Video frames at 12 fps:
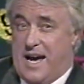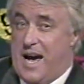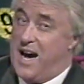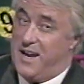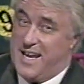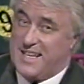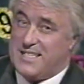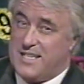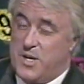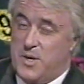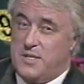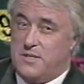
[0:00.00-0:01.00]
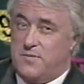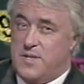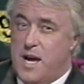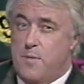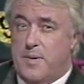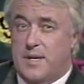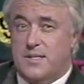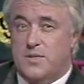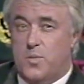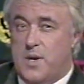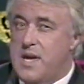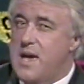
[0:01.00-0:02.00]
Our next series of
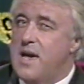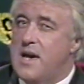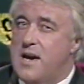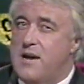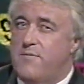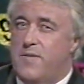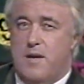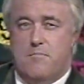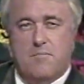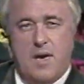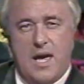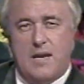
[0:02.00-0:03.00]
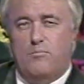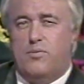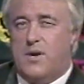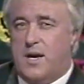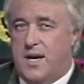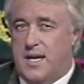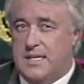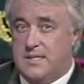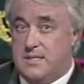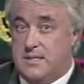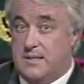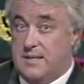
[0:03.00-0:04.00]
tapings, we have a main
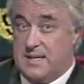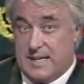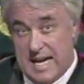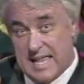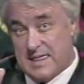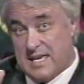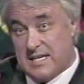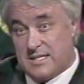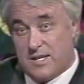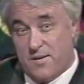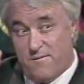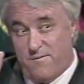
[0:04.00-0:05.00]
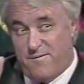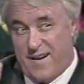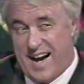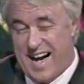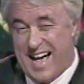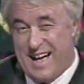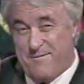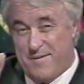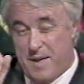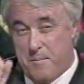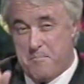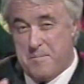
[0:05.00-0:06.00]
prize, now get this, of $5
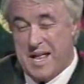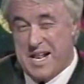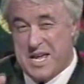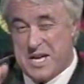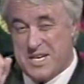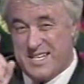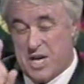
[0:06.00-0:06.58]
million.